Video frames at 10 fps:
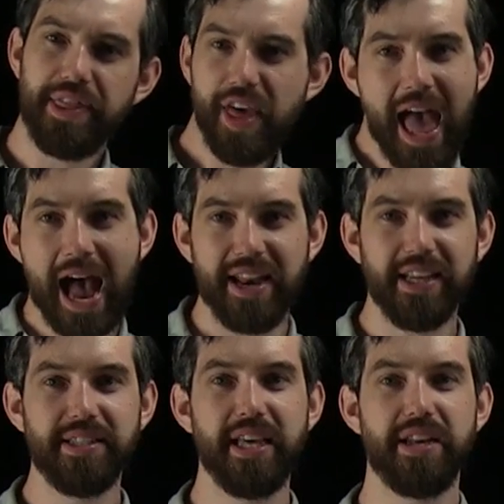that
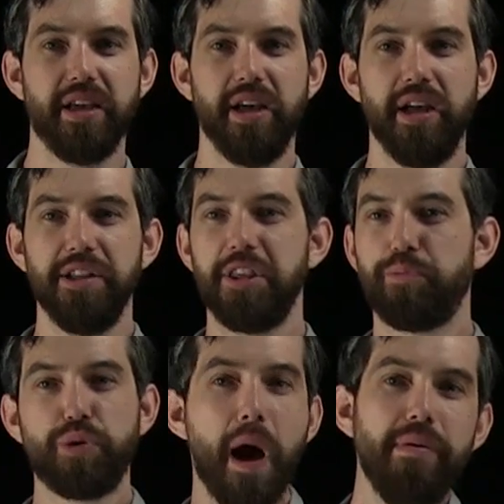is that the
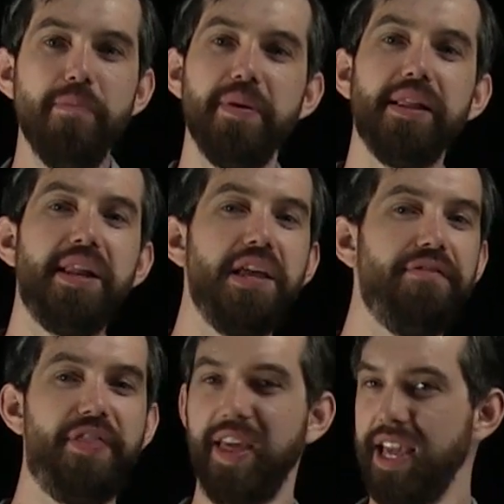probability
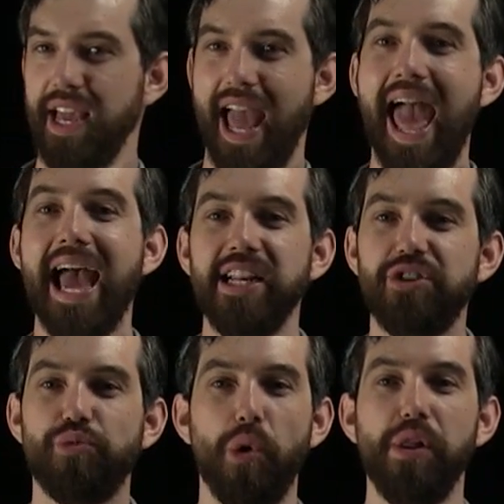of the heads
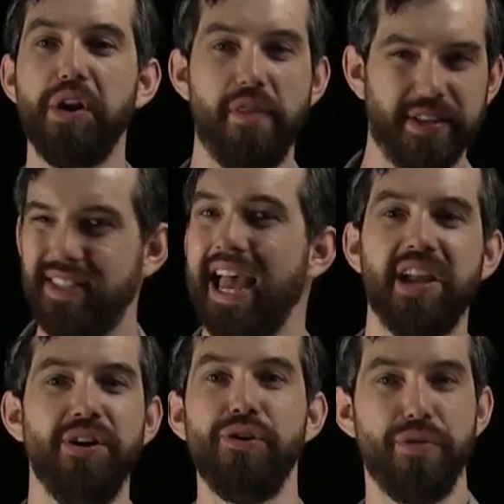rolling on the
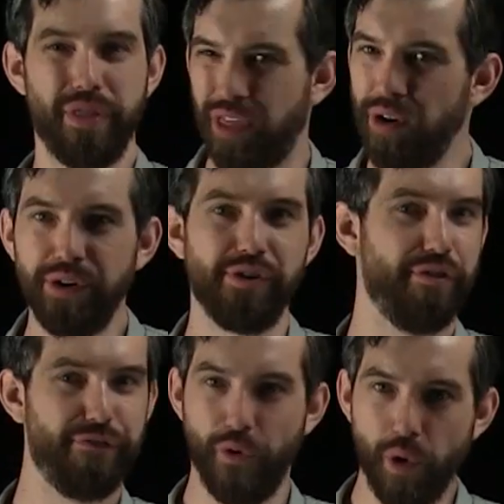second or the third or the
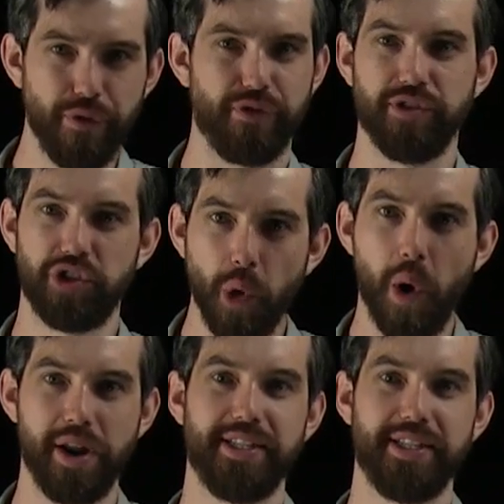fourth or so on